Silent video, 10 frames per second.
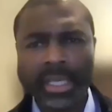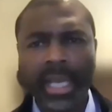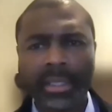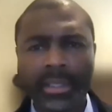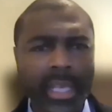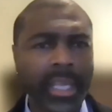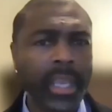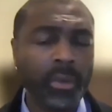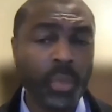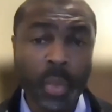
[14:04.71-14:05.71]
got to take
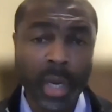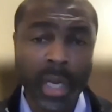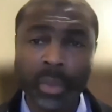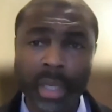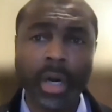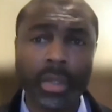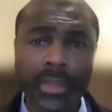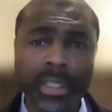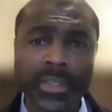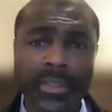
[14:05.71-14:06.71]
care of, one with
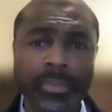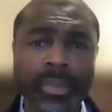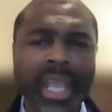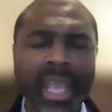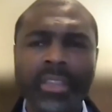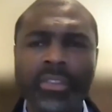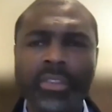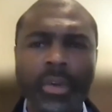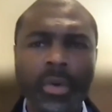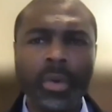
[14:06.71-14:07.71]
autism. And
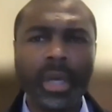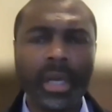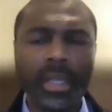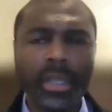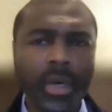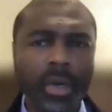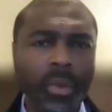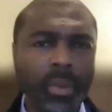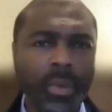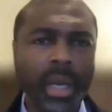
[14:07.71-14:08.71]
so, you
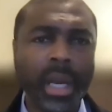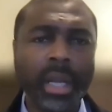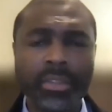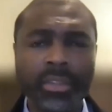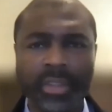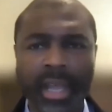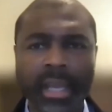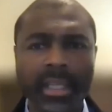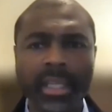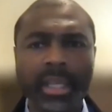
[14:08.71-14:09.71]
know, our
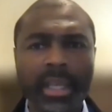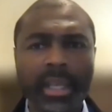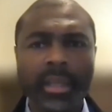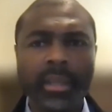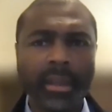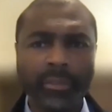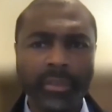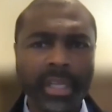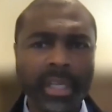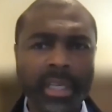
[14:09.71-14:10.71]
society
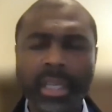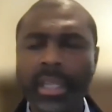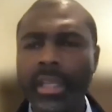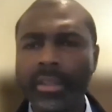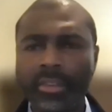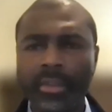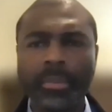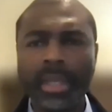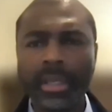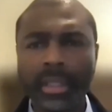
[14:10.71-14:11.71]
definitely needs
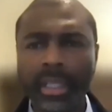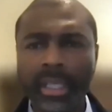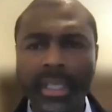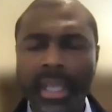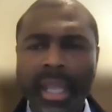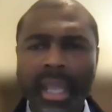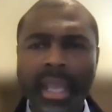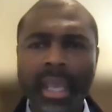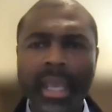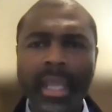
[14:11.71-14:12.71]
some healing.
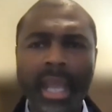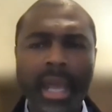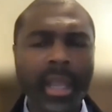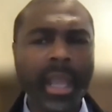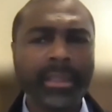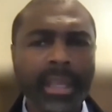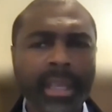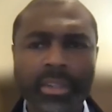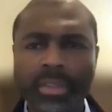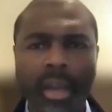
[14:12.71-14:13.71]
And I think
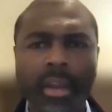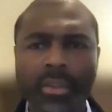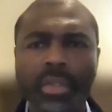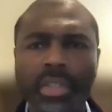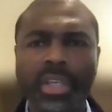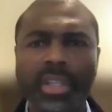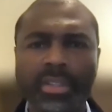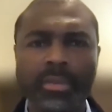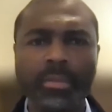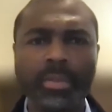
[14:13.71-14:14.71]
it starts with
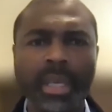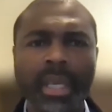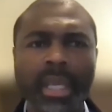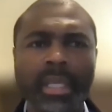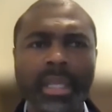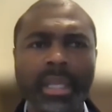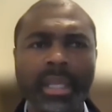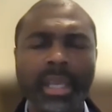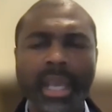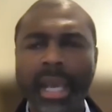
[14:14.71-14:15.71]
just being
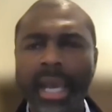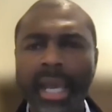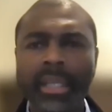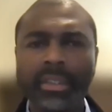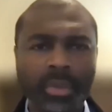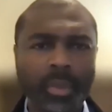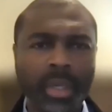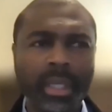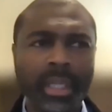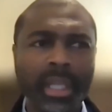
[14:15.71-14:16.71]
kind to
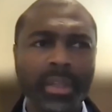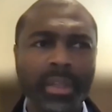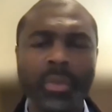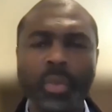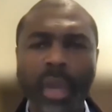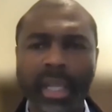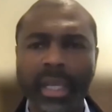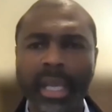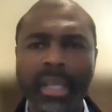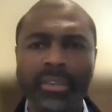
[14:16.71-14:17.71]
one another and
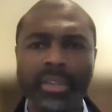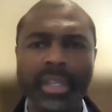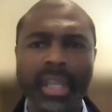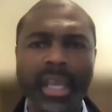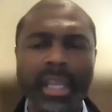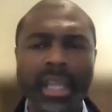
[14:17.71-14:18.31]
recognizing that